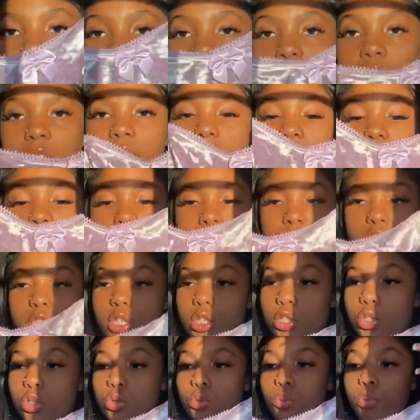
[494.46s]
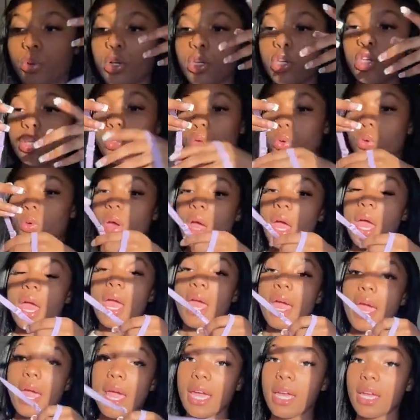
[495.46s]
I think this is super cute.
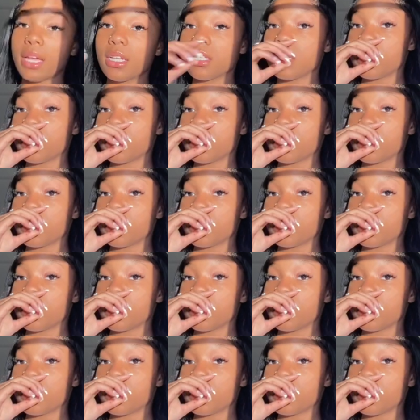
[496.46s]
And